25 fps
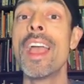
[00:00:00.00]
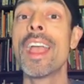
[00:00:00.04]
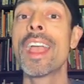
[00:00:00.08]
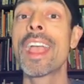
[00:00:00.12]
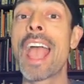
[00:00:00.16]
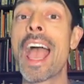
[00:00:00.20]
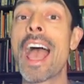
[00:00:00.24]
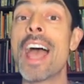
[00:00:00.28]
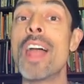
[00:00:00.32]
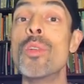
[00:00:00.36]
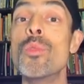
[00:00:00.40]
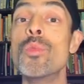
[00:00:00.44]

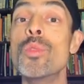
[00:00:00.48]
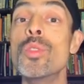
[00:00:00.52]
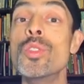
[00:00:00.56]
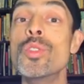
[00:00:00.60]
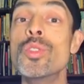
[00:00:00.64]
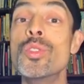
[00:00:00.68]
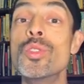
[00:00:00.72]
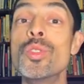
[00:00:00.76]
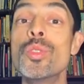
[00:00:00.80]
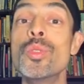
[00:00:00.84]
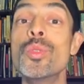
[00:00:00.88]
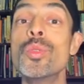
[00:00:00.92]
can
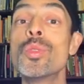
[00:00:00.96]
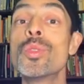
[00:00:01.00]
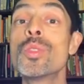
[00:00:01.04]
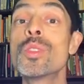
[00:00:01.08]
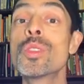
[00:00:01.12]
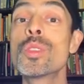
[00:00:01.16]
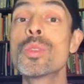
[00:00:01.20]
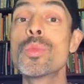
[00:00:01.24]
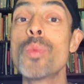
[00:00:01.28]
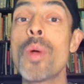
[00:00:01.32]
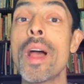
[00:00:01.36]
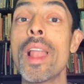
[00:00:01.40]
reduce
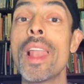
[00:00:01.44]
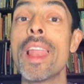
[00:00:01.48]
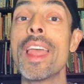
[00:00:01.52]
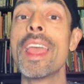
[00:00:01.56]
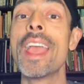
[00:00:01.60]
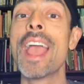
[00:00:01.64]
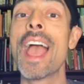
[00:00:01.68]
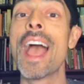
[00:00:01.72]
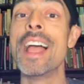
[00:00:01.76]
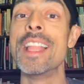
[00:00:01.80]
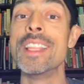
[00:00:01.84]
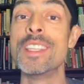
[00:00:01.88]

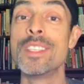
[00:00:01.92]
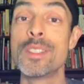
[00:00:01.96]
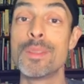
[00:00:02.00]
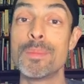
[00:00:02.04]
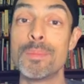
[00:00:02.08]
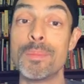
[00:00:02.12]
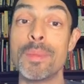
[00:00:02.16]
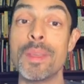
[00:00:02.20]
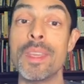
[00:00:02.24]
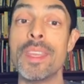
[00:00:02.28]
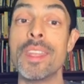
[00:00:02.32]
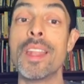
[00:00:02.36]
swelling and
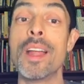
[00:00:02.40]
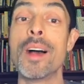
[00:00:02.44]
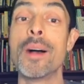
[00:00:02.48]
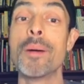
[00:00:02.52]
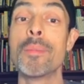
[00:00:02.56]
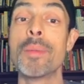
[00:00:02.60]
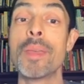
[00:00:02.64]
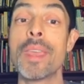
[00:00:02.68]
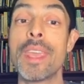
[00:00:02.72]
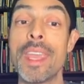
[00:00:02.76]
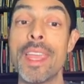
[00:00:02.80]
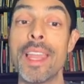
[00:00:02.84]
speed
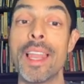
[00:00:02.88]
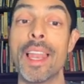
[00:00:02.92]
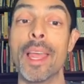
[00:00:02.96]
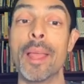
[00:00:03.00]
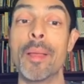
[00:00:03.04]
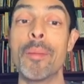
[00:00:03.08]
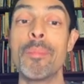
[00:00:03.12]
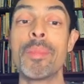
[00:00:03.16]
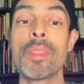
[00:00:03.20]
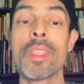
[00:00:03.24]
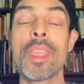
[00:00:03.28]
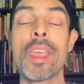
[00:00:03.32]
up healing.